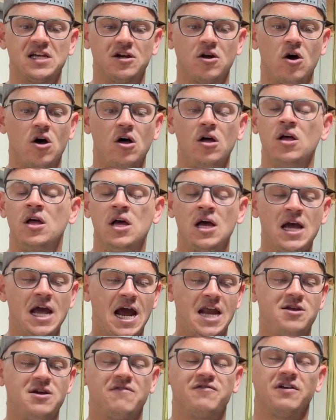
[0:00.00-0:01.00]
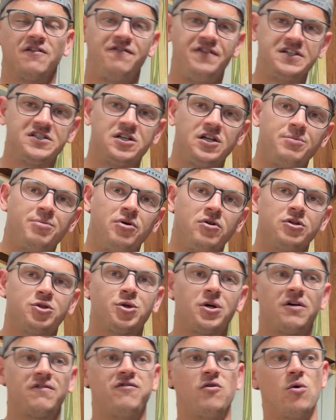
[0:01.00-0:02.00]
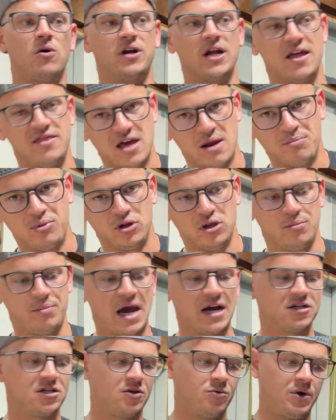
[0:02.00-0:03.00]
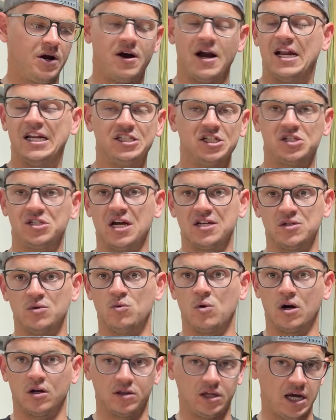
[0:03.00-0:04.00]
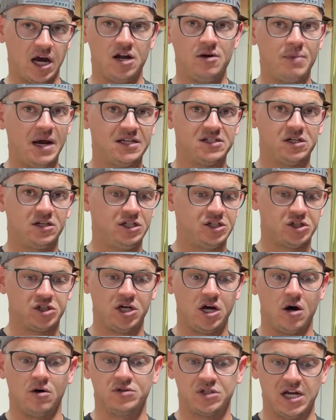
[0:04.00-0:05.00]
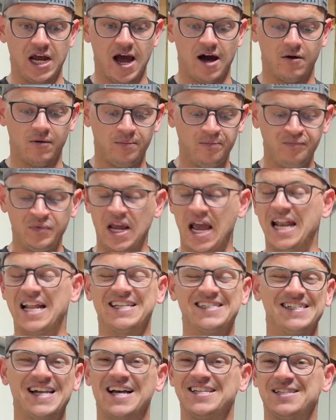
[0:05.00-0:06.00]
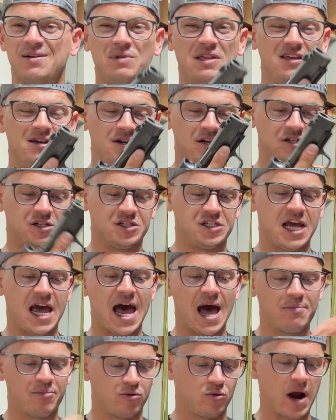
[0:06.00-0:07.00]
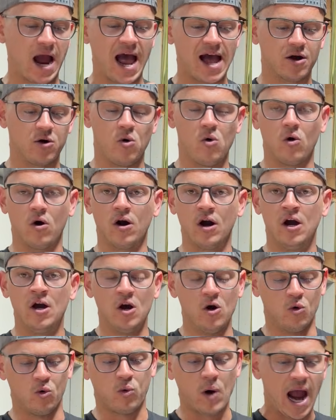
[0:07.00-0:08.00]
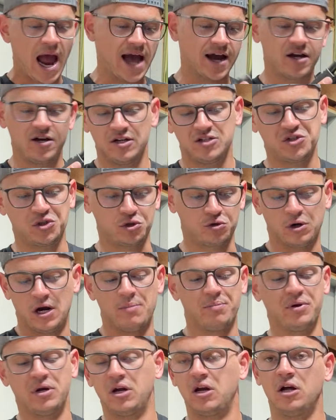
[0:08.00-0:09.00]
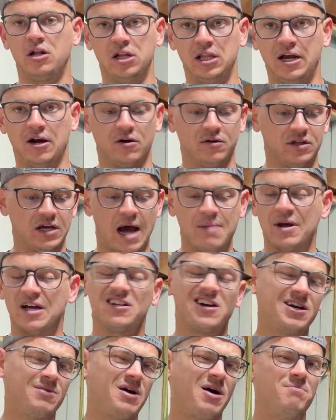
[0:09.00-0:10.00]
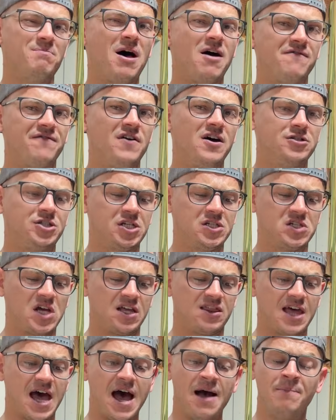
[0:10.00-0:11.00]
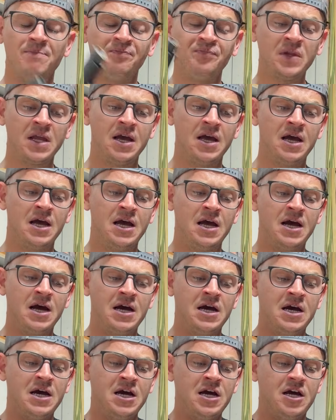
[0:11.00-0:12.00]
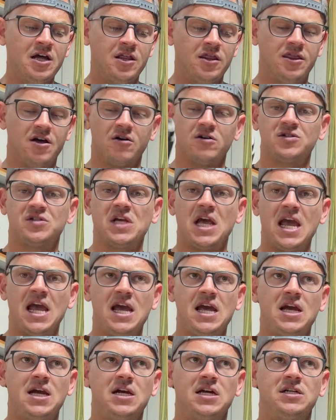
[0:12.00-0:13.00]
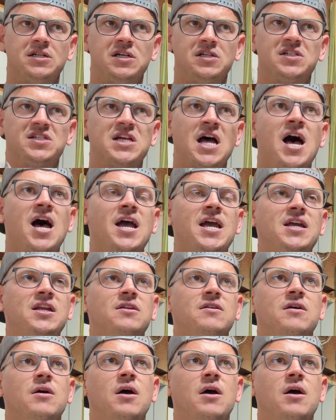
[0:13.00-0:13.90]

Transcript: at all, and you have to physically pull the trigger forward and then pull it back to the rear, and it just doesn't work. The gun basically just goes down, and it's not something that you can just tap, rack, or rack, strip, clear. I'm not talking about malfunctions like that. There's a design